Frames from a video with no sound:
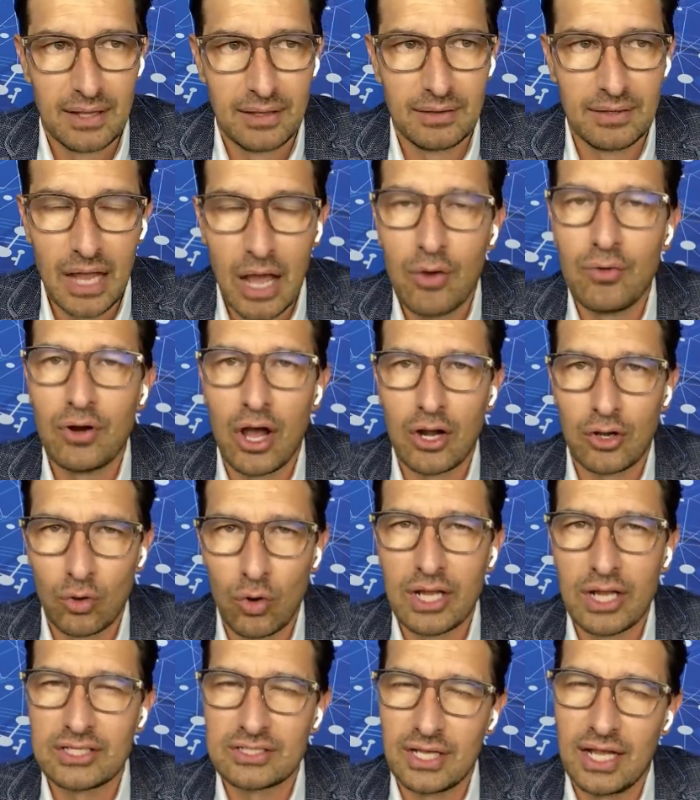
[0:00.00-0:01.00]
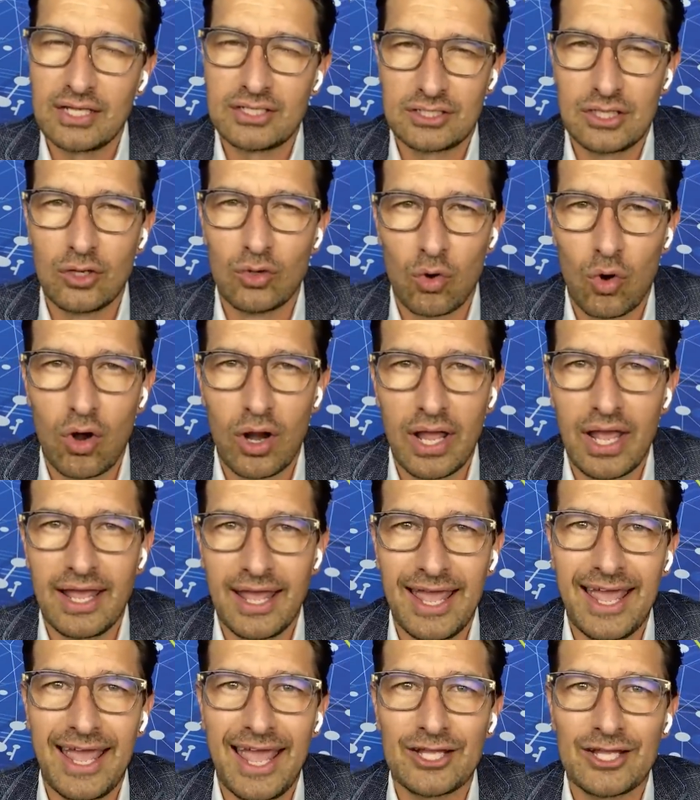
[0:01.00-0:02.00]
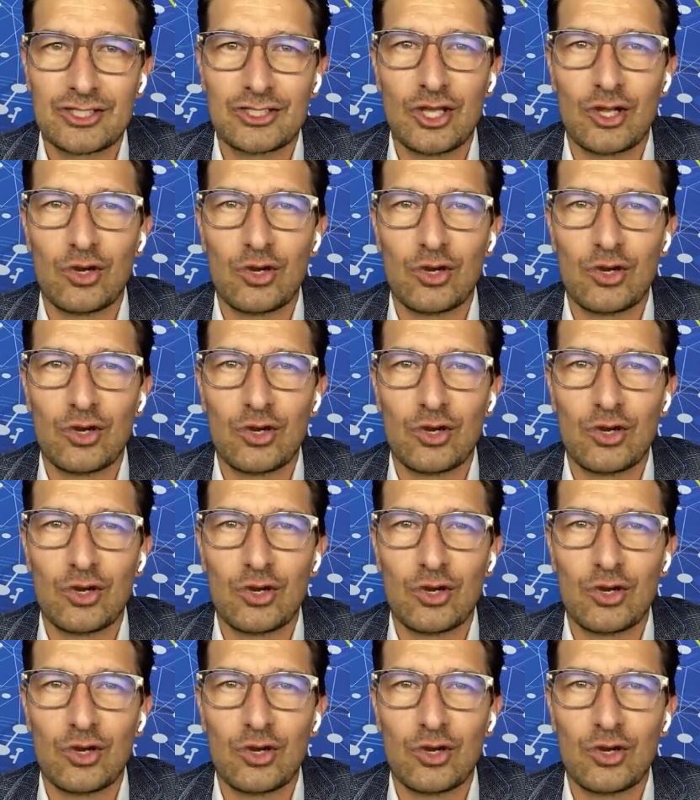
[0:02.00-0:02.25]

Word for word: No, not no, it's it's the nor it's